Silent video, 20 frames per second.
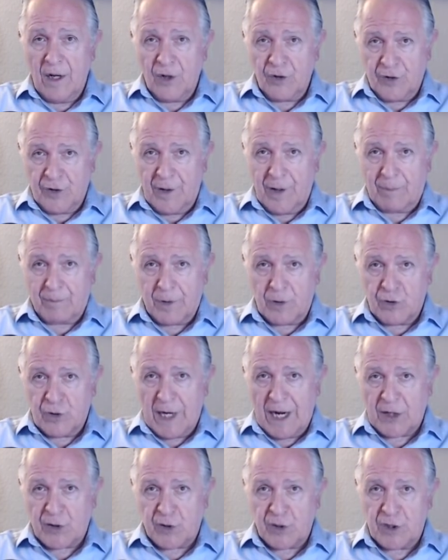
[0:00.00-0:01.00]
to their
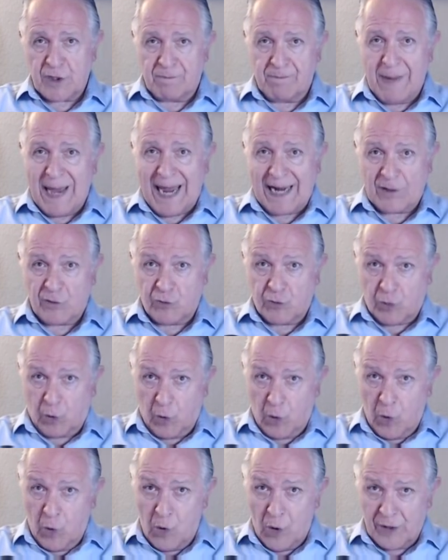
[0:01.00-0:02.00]
projections back
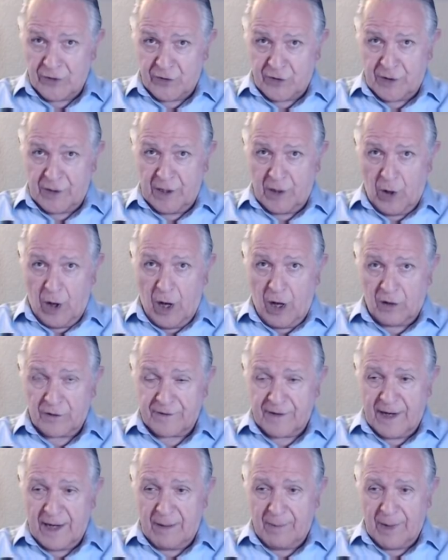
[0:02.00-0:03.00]
towards the
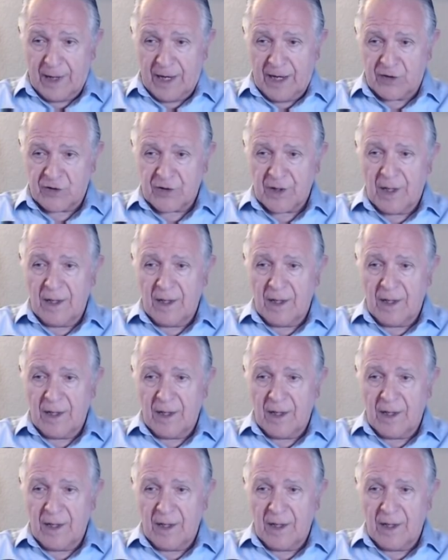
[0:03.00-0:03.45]
all-time highs.